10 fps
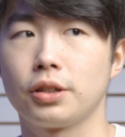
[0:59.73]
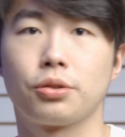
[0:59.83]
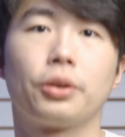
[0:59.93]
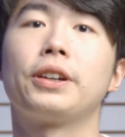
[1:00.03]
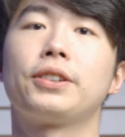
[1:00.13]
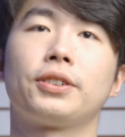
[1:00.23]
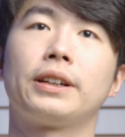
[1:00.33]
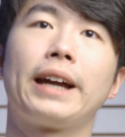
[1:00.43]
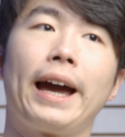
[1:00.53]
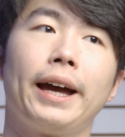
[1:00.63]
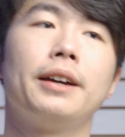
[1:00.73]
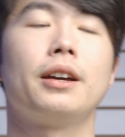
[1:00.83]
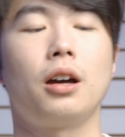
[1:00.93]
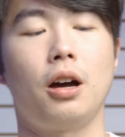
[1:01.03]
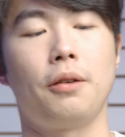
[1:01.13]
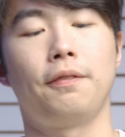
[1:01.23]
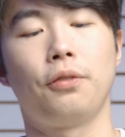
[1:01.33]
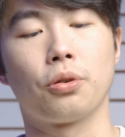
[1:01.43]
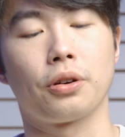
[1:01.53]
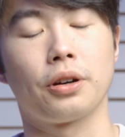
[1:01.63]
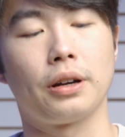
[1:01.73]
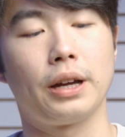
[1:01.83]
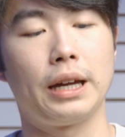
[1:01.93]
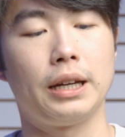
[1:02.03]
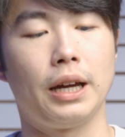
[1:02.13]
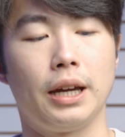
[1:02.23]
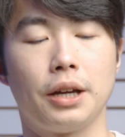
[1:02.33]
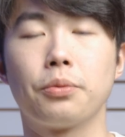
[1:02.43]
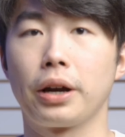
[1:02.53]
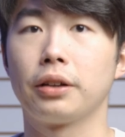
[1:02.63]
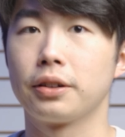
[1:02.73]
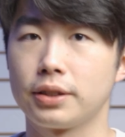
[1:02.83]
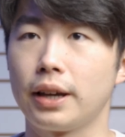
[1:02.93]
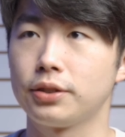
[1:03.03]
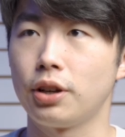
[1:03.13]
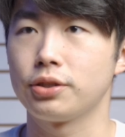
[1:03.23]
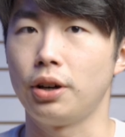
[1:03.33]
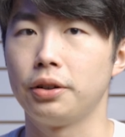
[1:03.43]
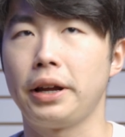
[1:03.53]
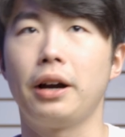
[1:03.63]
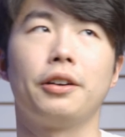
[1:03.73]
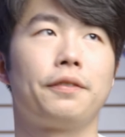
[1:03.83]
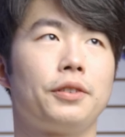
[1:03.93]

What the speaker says: the shortest you can get for a regular size Sawzall. Now, if